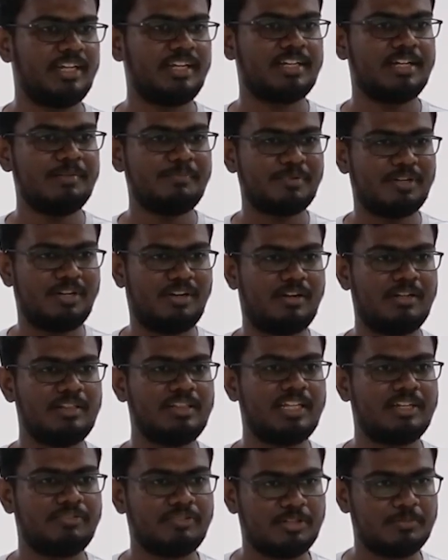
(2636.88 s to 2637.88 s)
take up
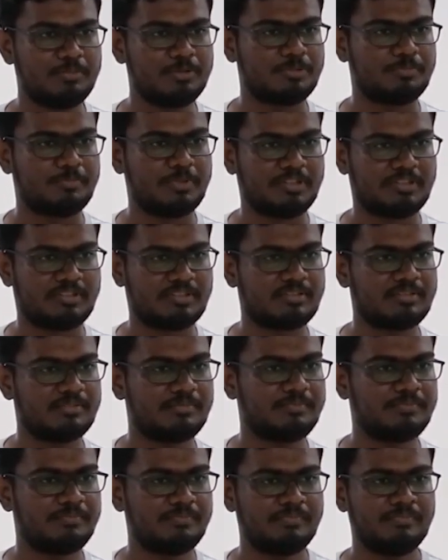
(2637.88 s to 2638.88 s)
all the available space.
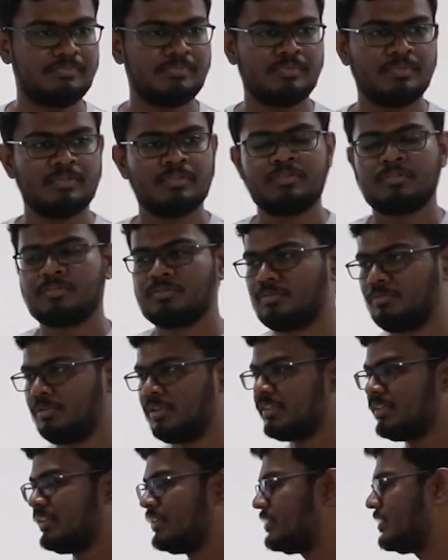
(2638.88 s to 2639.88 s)
So
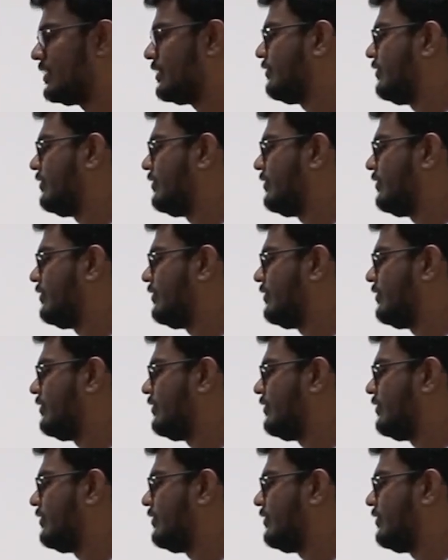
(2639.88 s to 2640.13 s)
once I set